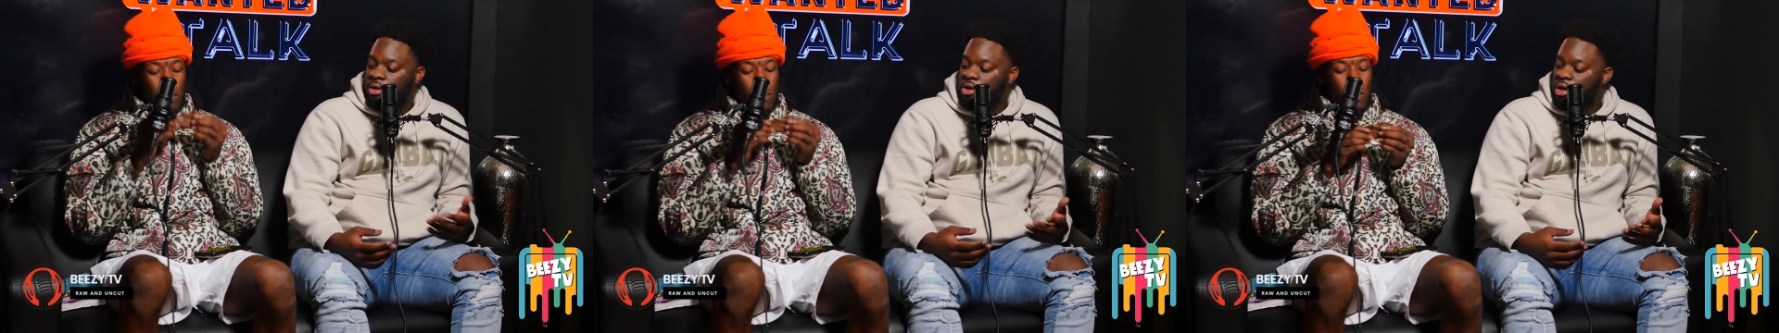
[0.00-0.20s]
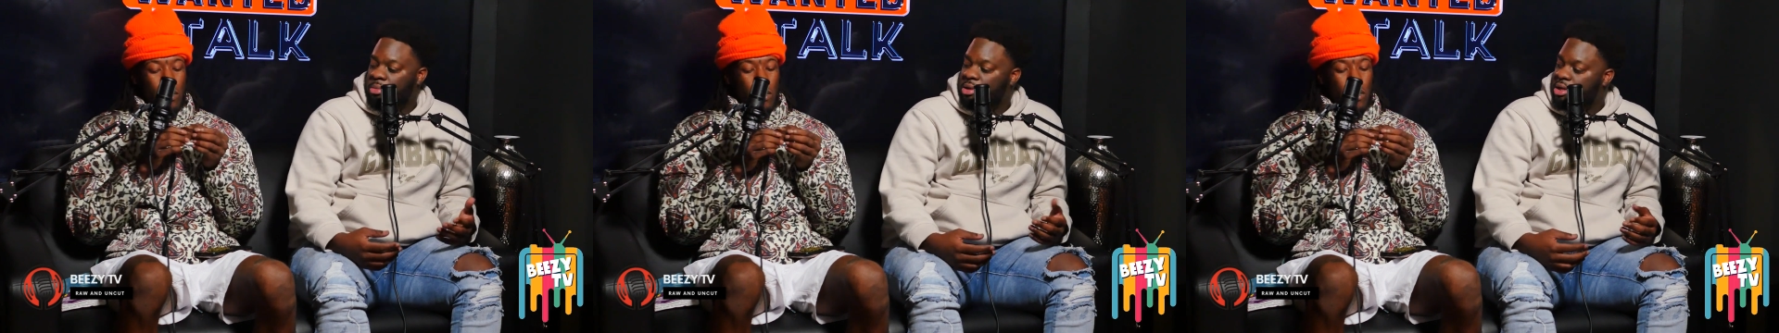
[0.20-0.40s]

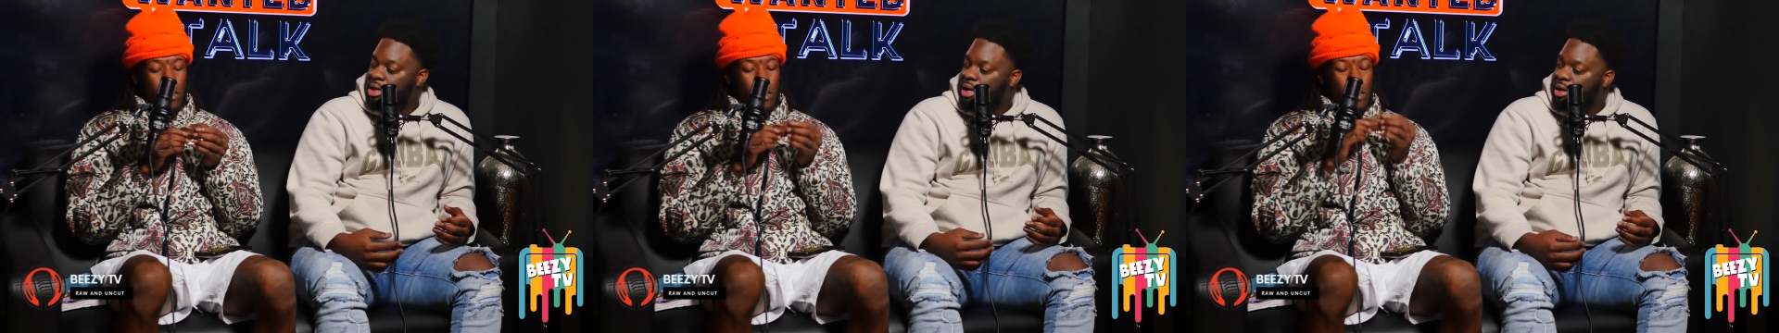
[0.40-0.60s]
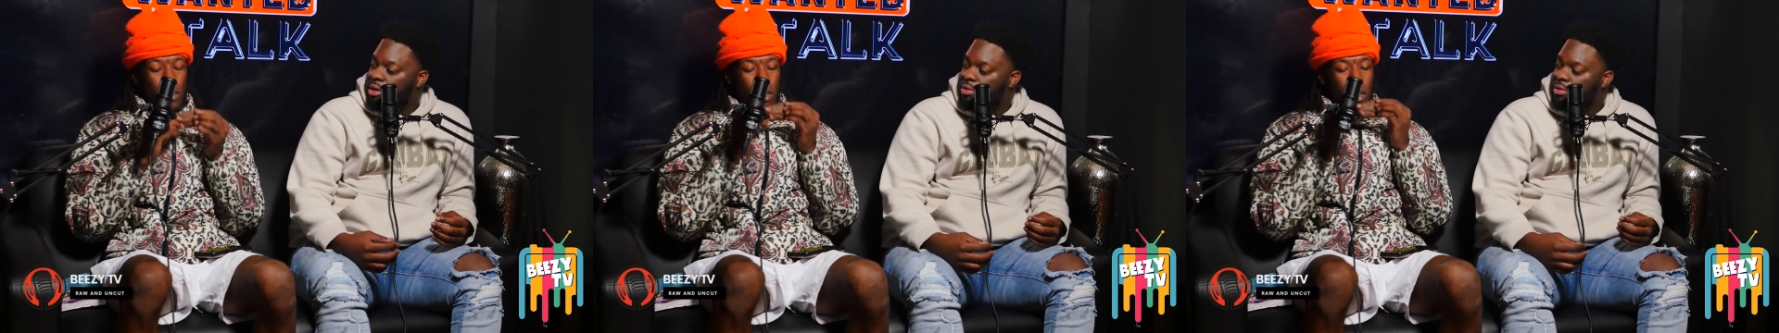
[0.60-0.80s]
argument y'all
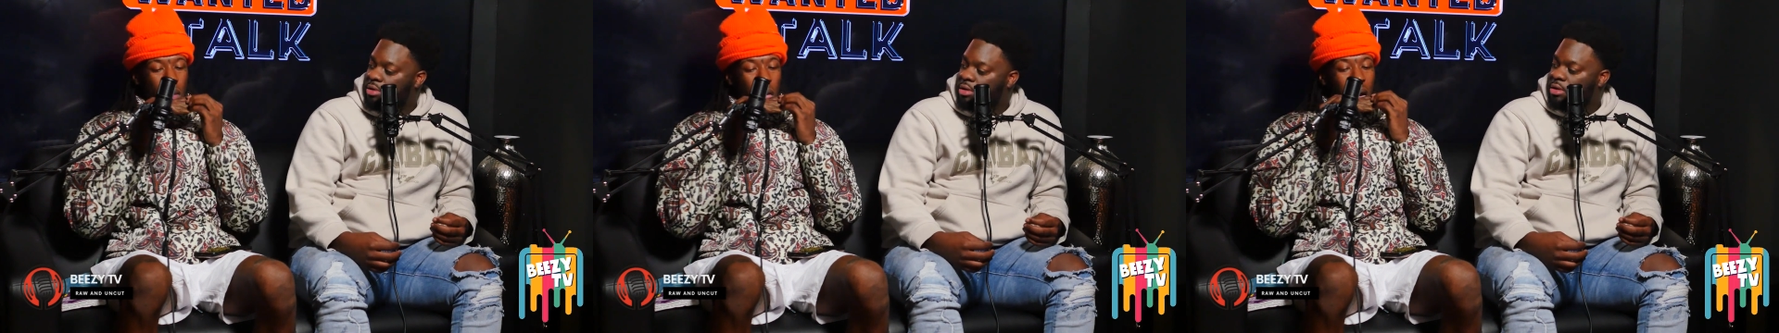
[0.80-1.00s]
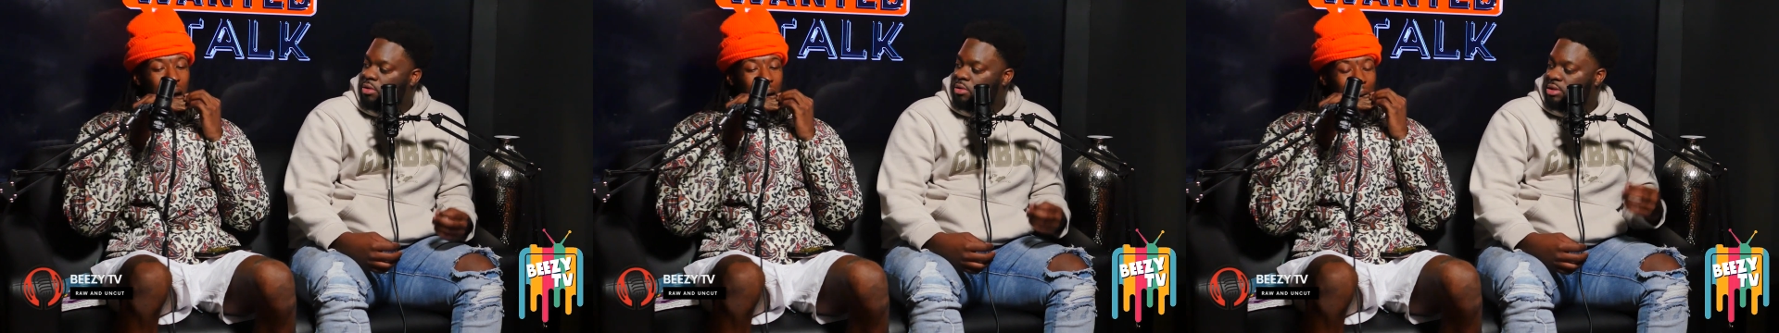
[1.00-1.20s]
had on
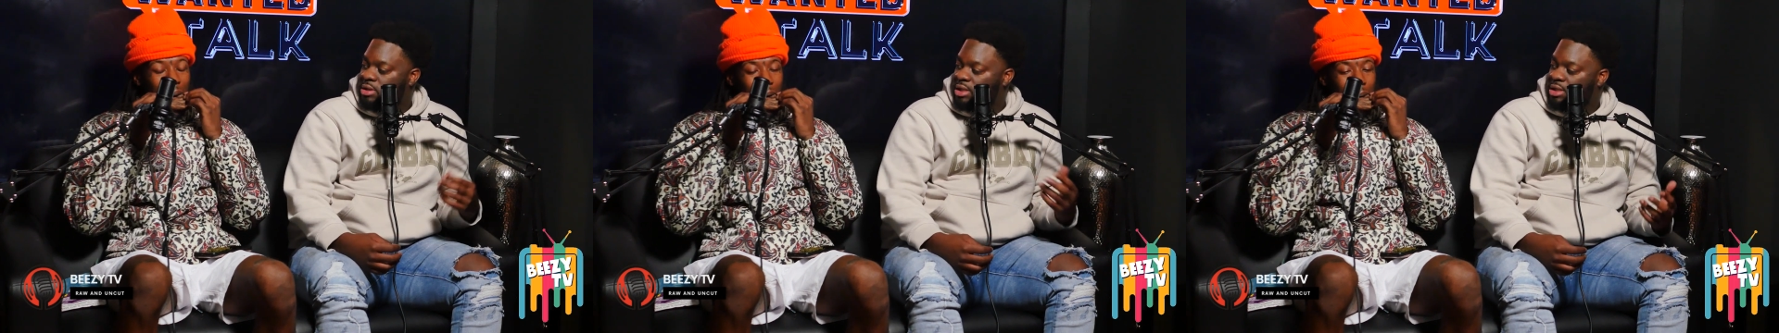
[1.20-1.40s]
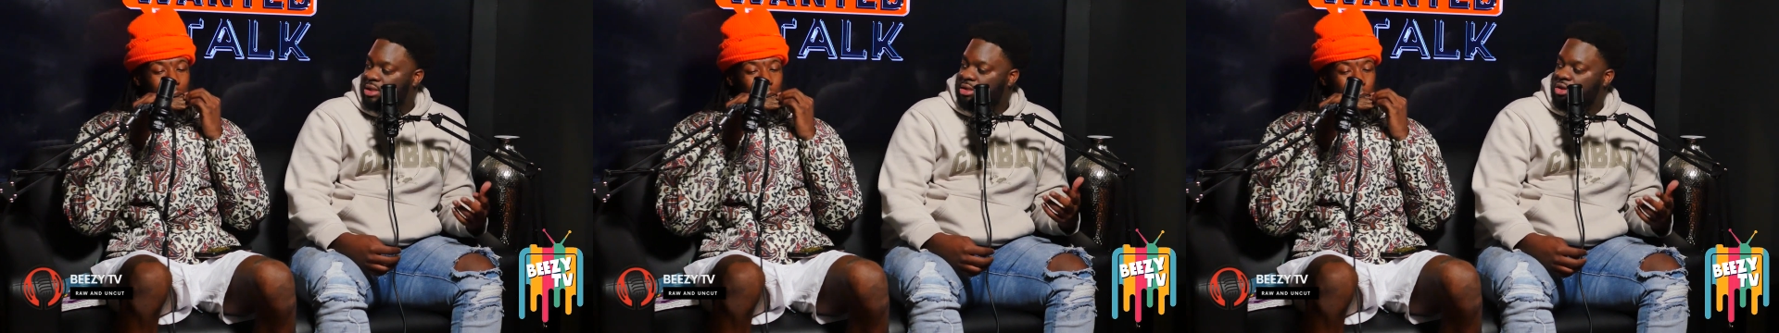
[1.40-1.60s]
the on the
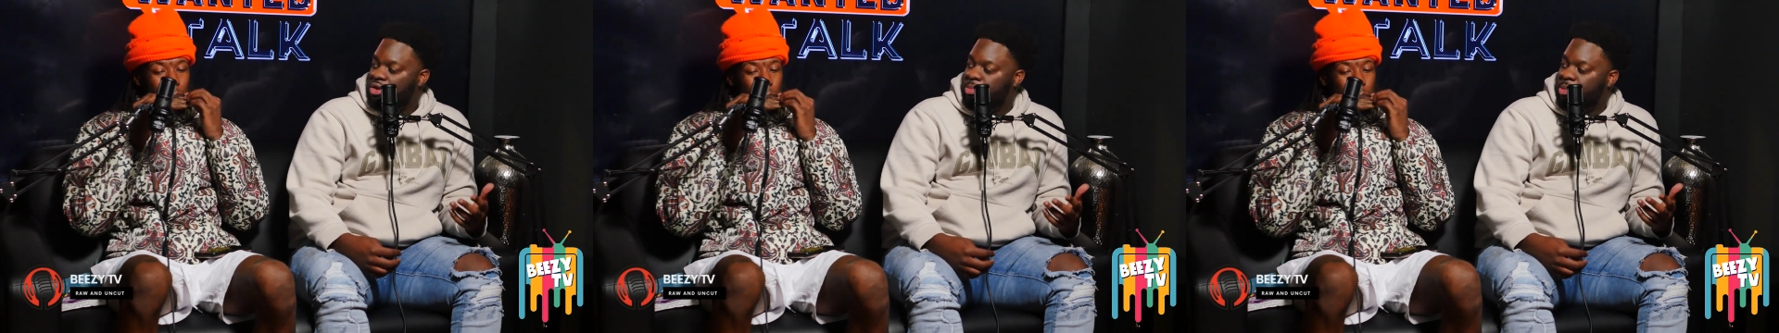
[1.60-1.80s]
Texas Talk